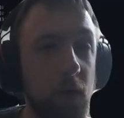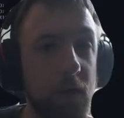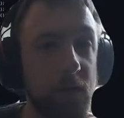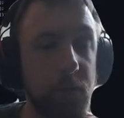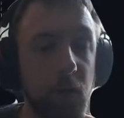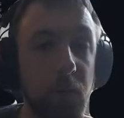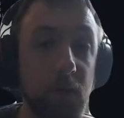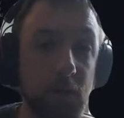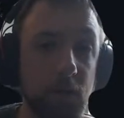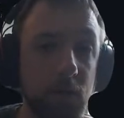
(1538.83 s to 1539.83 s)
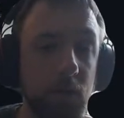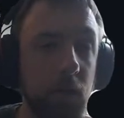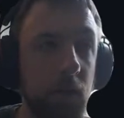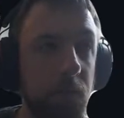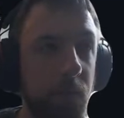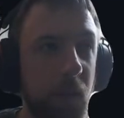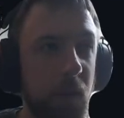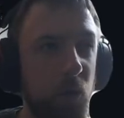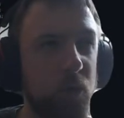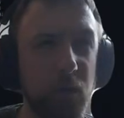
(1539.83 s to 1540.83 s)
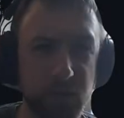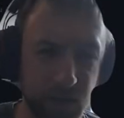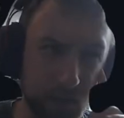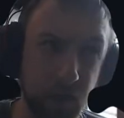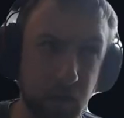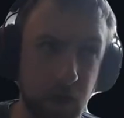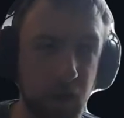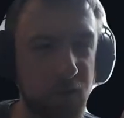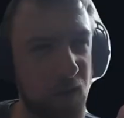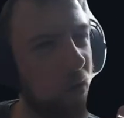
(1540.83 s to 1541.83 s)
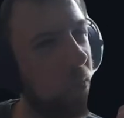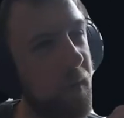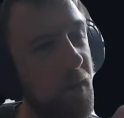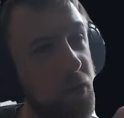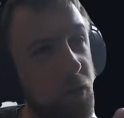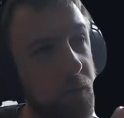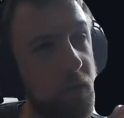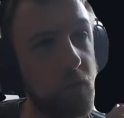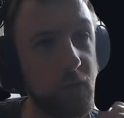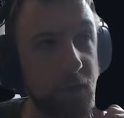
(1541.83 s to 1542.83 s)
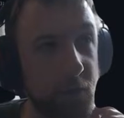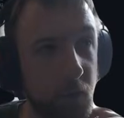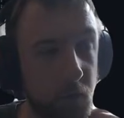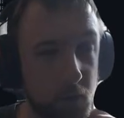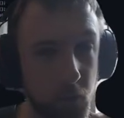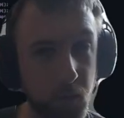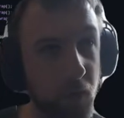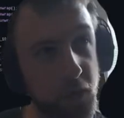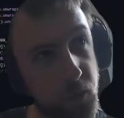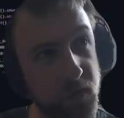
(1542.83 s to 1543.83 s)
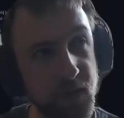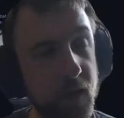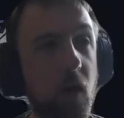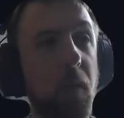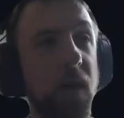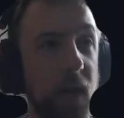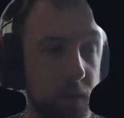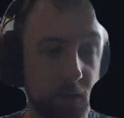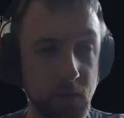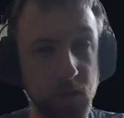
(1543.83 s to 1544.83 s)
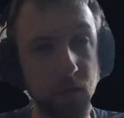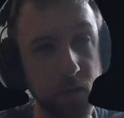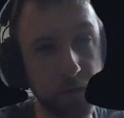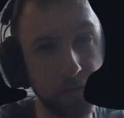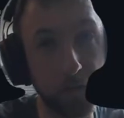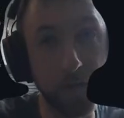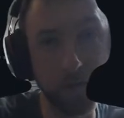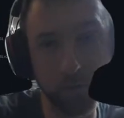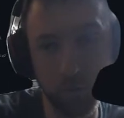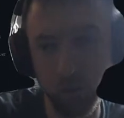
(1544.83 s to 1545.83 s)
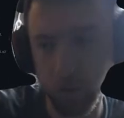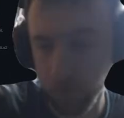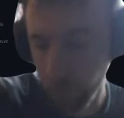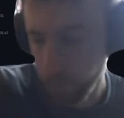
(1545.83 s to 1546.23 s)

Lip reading: Experimental, which I was thinking the other day. I was like, oh, maybe I shouldn't be using Experimental. Maybe I should be setting all my games to the latest version.